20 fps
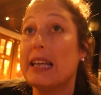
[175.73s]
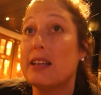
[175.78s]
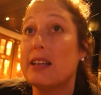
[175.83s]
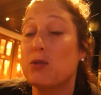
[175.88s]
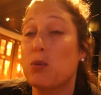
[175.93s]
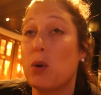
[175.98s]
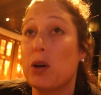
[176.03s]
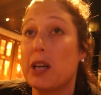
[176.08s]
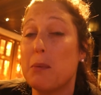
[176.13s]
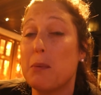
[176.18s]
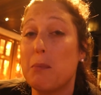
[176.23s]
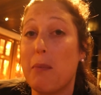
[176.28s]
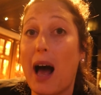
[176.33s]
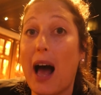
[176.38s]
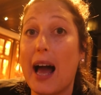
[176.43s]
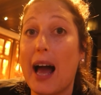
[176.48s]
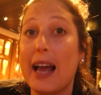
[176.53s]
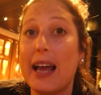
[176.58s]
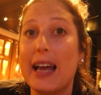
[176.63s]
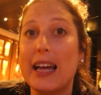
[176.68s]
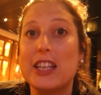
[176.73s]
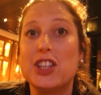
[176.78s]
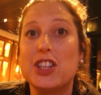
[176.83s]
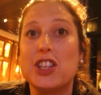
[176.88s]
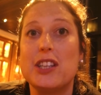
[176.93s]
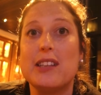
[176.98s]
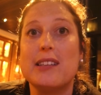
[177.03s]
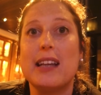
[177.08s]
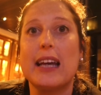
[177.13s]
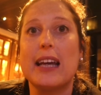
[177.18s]
that's walking by, and
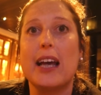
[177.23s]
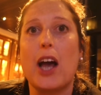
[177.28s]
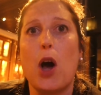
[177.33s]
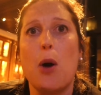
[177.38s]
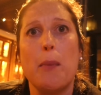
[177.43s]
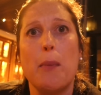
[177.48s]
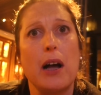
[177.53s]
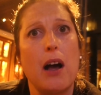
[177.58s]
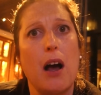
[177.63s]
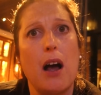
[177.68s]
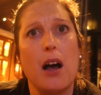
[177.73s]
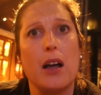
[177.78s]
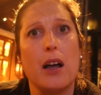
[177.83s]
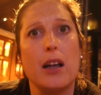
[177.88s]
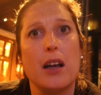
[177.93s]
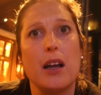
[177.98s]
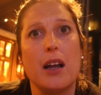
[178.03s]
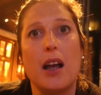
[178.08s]
she's like, oh my God,